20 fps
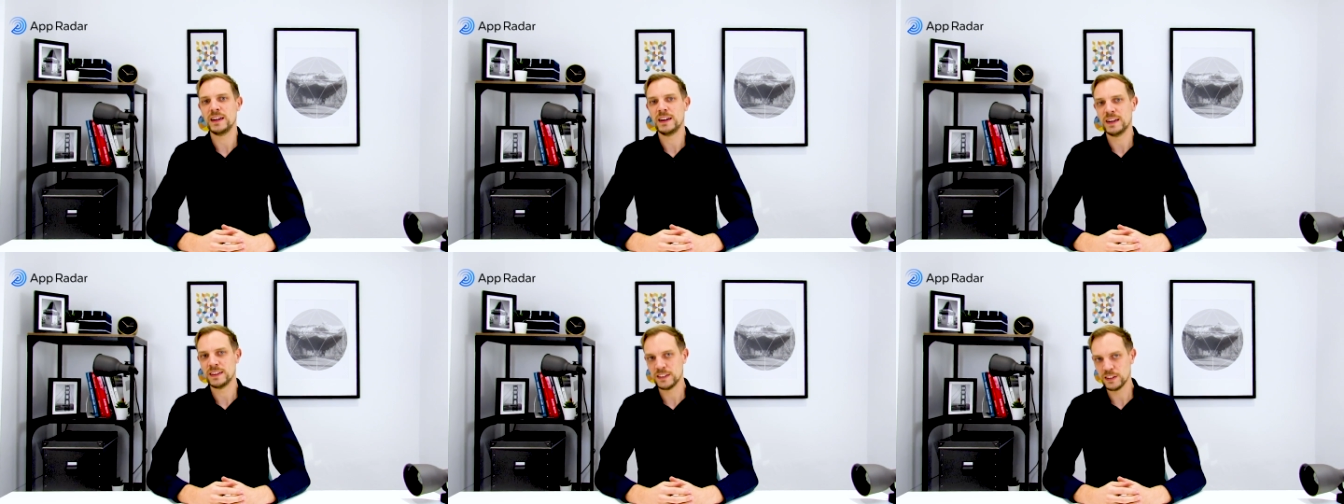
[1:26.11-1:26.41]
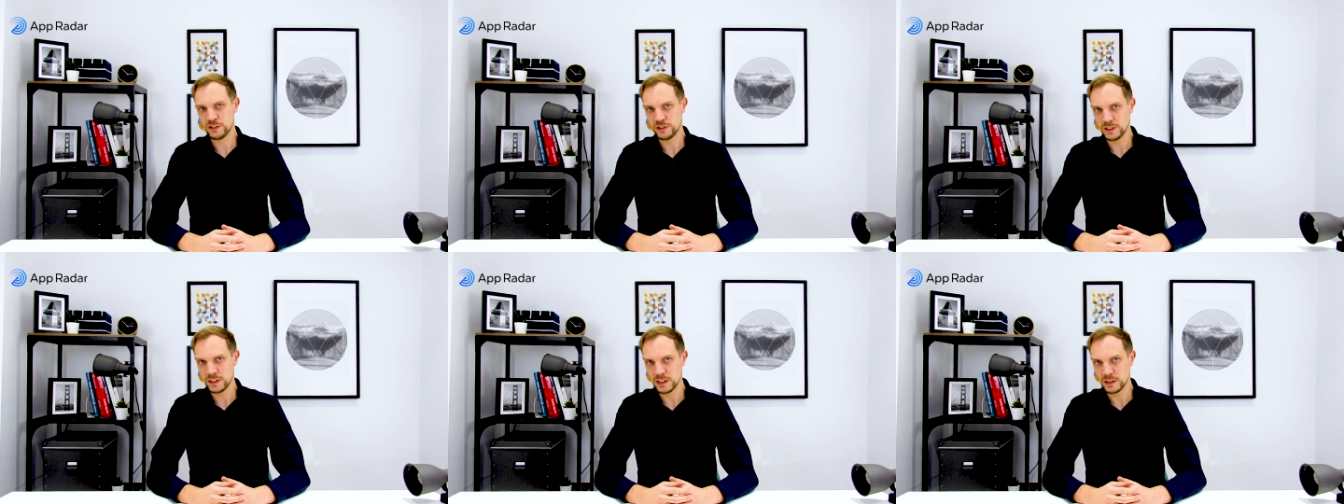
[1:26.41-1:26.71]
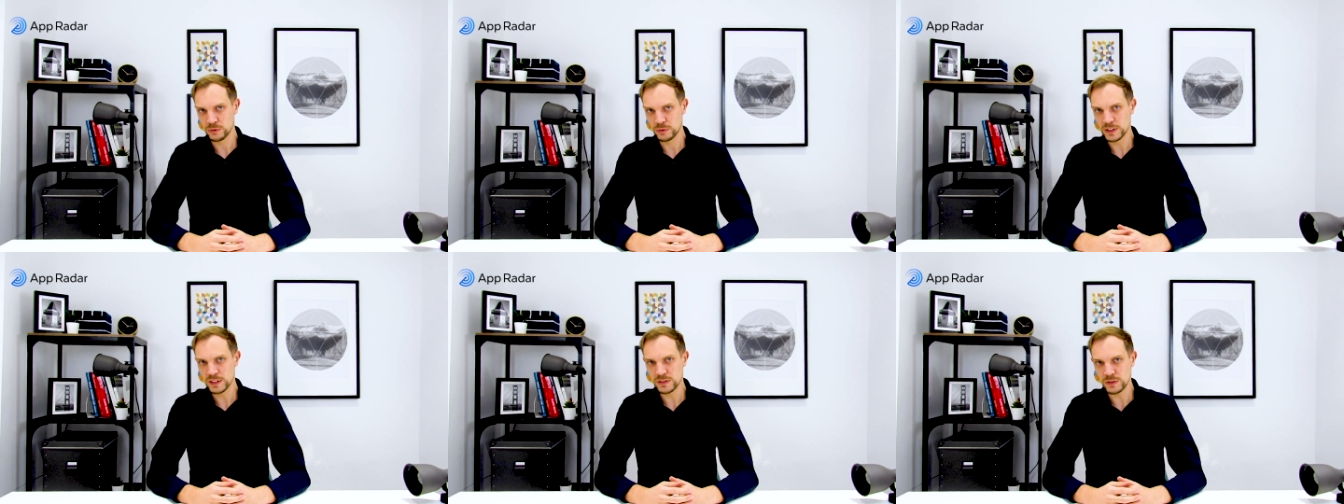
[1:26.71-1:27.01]

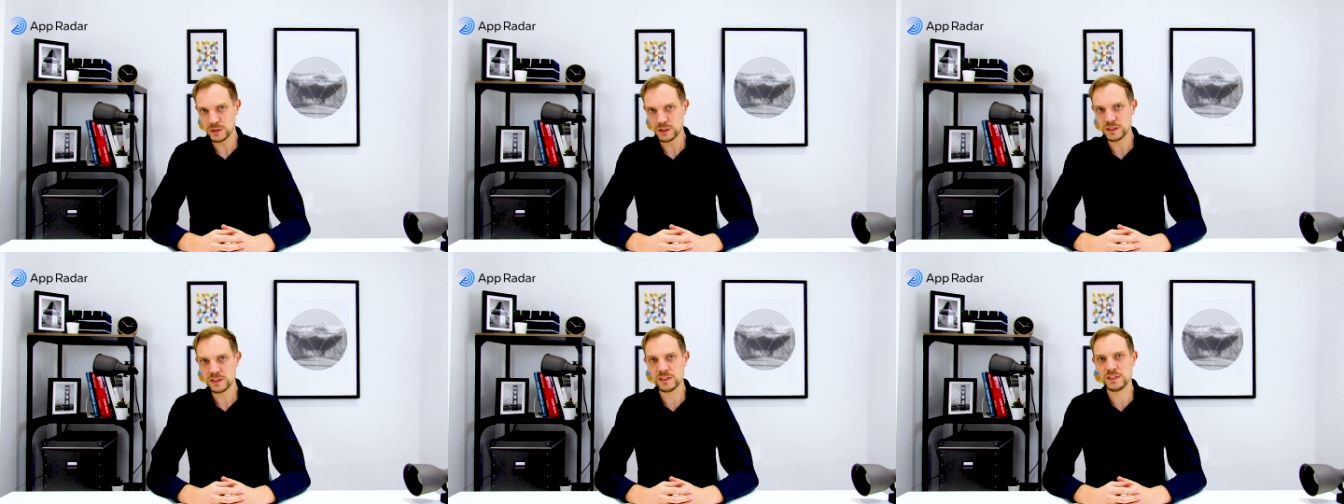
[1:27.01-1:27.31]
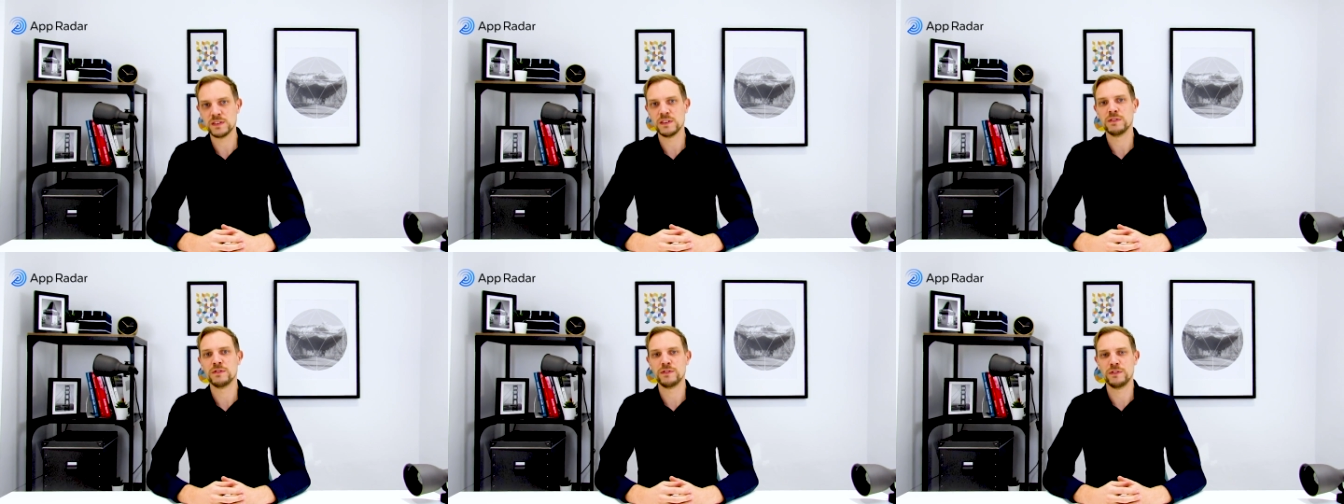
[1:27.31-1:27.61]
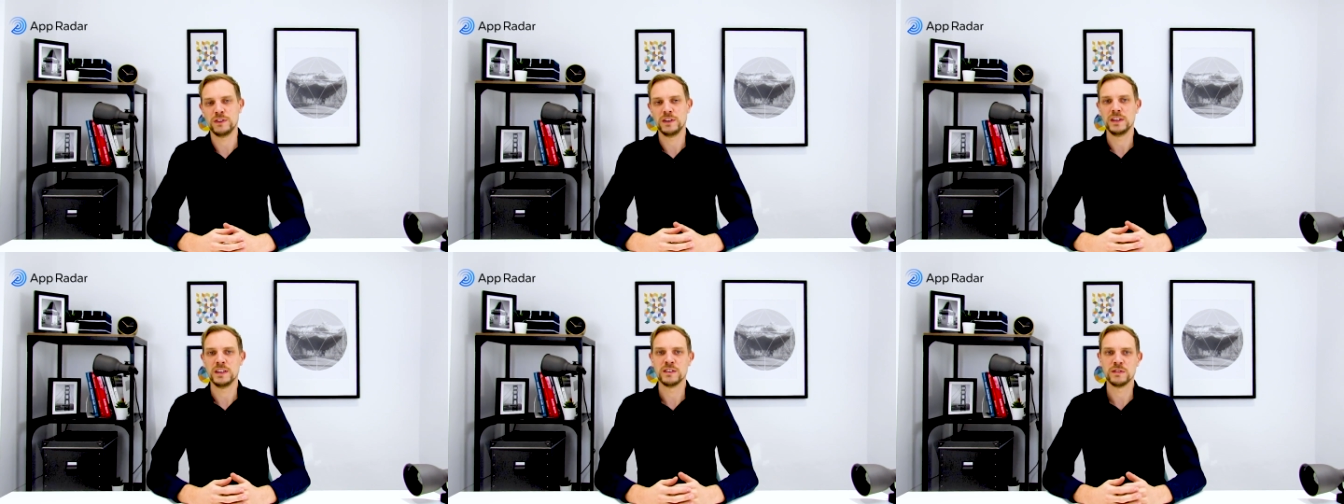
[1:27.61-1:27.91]
additional resources
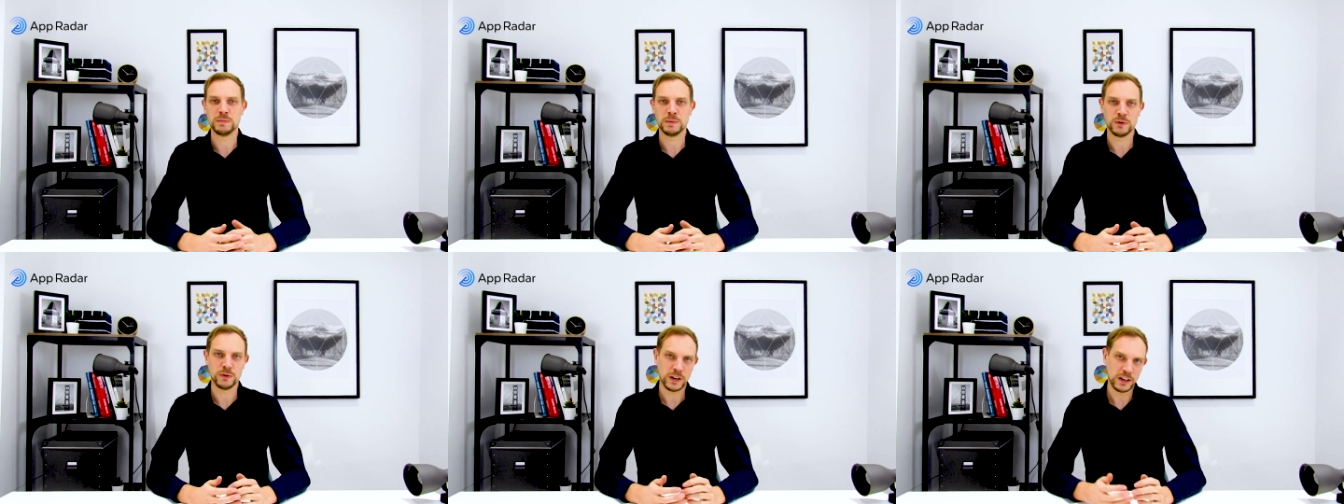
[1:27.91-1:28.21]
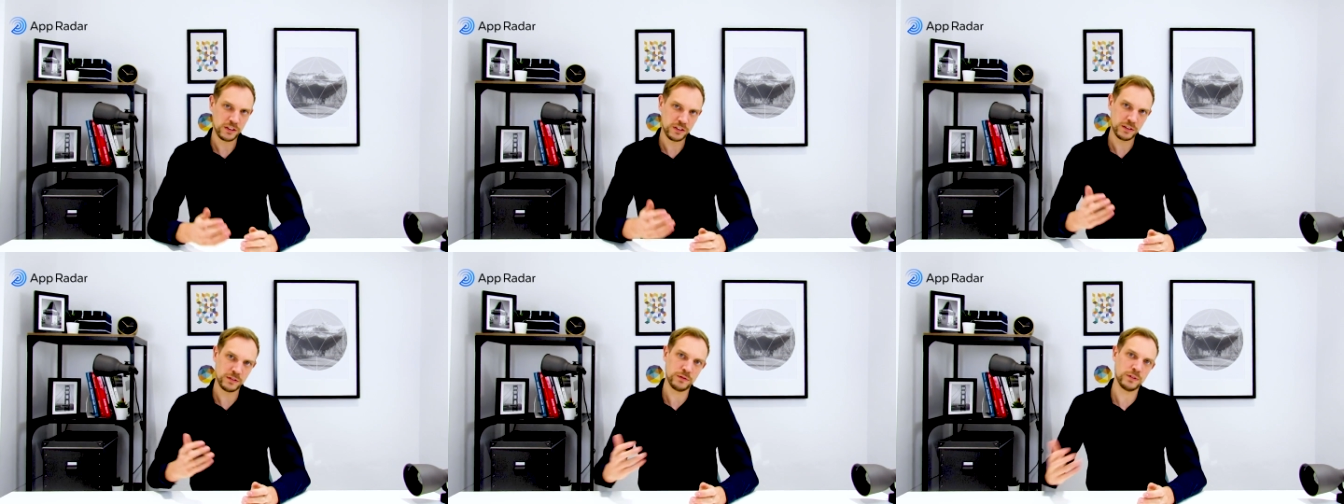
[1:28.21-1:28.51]
of inspiration